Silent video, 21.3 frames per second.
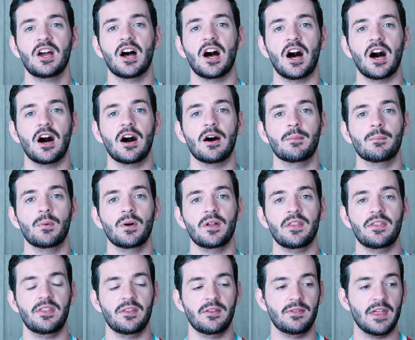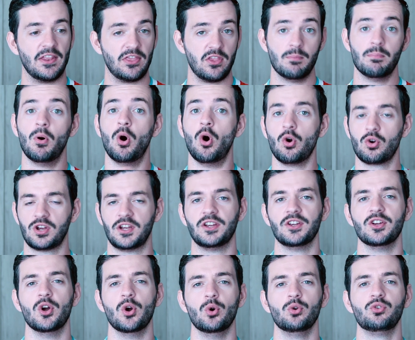that the ball
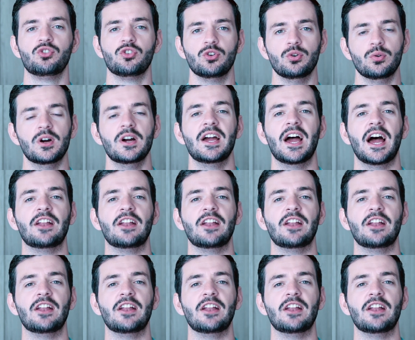can go to.